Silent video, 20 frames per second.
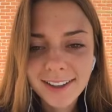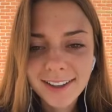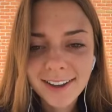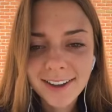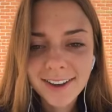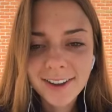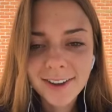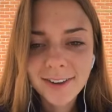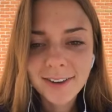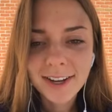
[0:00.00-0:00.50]

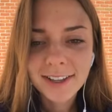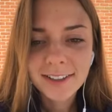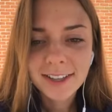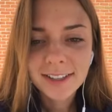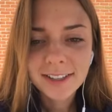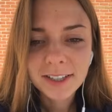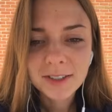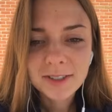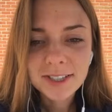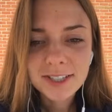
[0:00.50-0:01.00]
Oh,
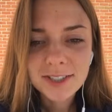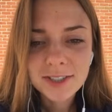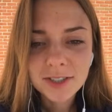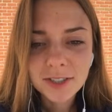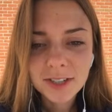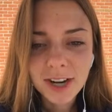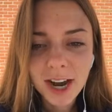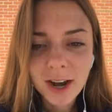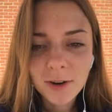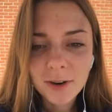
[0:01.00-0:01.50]
hello,
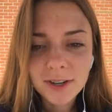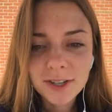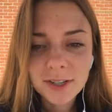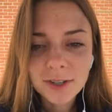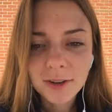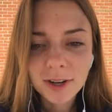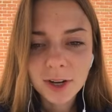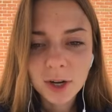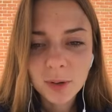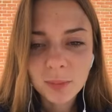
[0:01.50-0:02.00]
teacher. How are
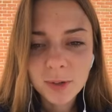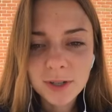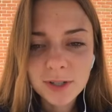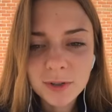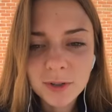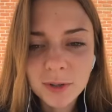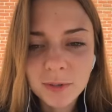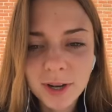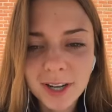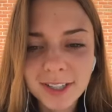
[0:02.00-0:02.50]
you? I hope you're
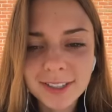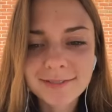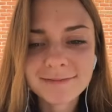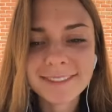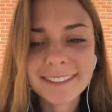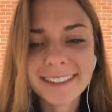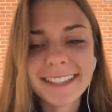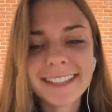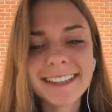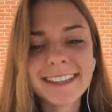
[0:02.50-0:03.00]
doing well.
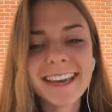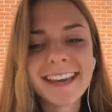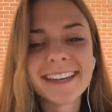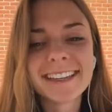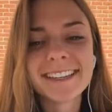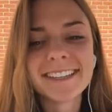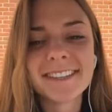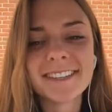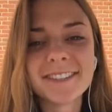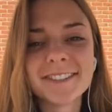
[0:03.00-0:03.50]

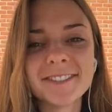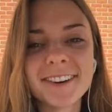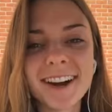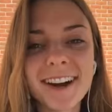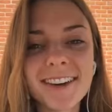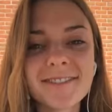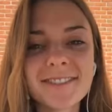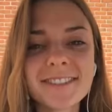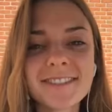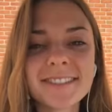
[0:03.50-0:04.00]
Thank you.
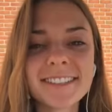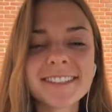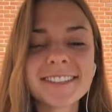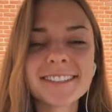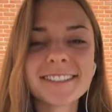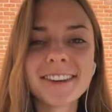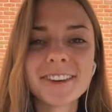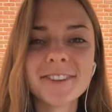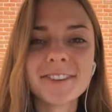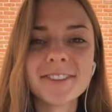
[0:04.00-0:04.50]
I'm doing
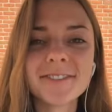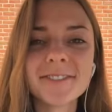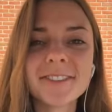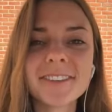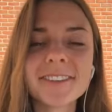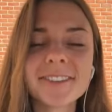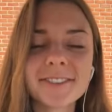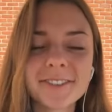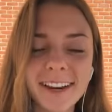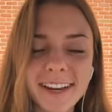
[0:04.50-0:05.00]
so
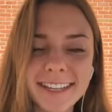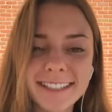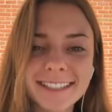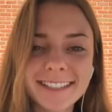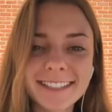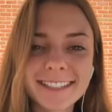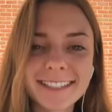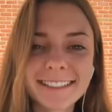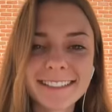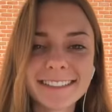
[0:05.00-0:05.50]

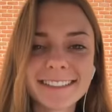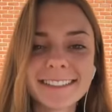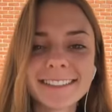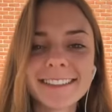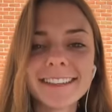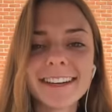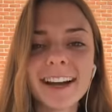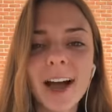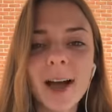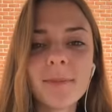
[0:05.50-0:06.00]
great.
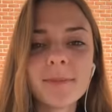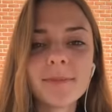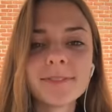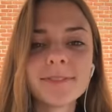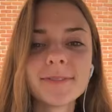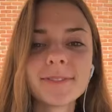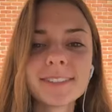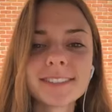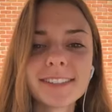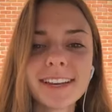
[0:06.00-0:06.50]
I'm
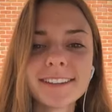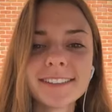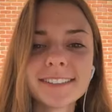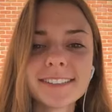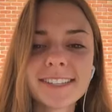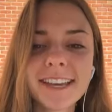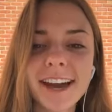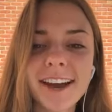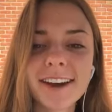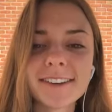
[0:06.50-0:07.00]

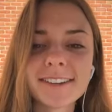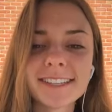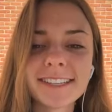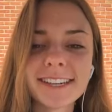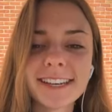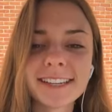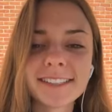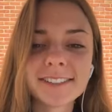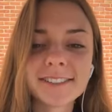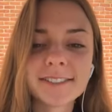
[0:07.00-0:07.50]
slightly tired
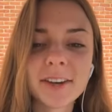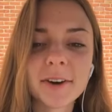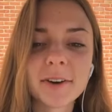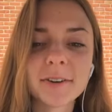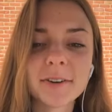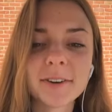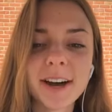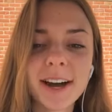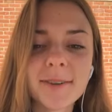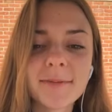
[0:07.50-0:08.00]
today,
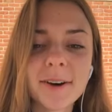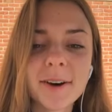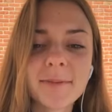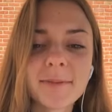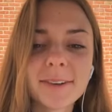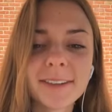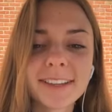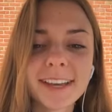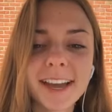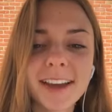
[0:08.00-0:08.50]
so I'm
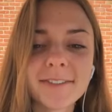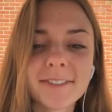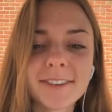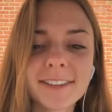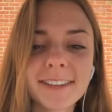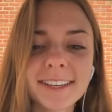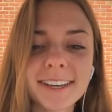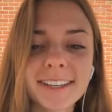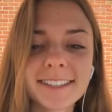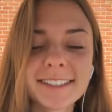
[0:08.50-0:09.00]
hoping that
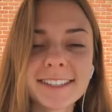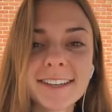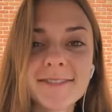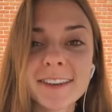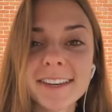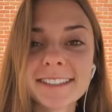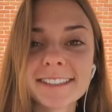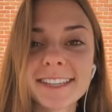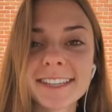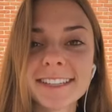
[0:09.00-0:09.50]
everything I say
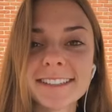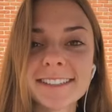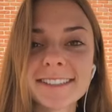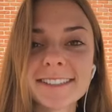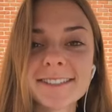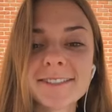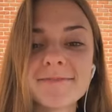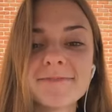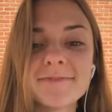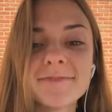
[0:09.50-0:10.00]
makes
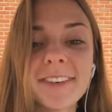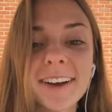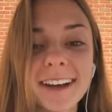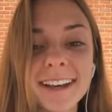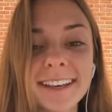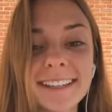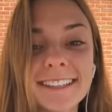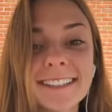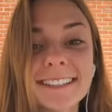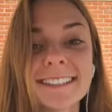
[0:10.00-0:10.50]
sense.
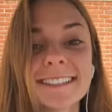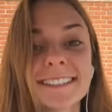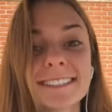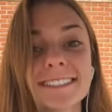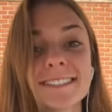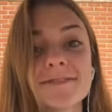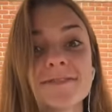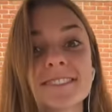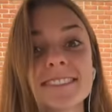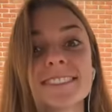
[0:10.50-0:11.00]
But it's
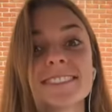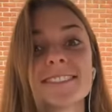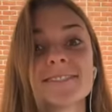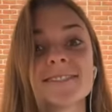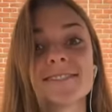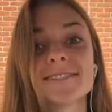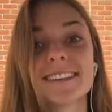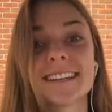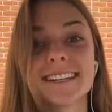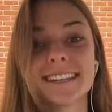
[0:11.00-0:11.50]
going to be a
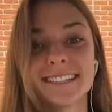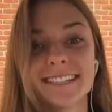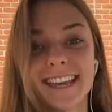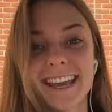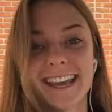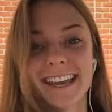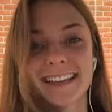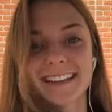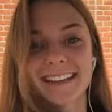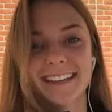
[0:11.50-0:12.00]
great
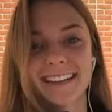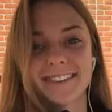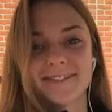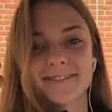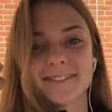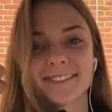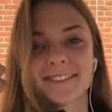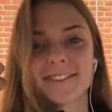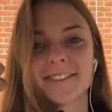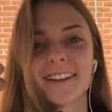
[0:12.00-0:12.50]
day, and
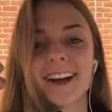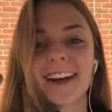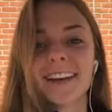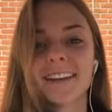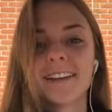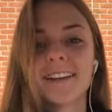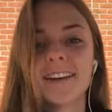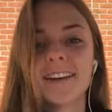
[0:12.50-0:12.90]
I'm so glad.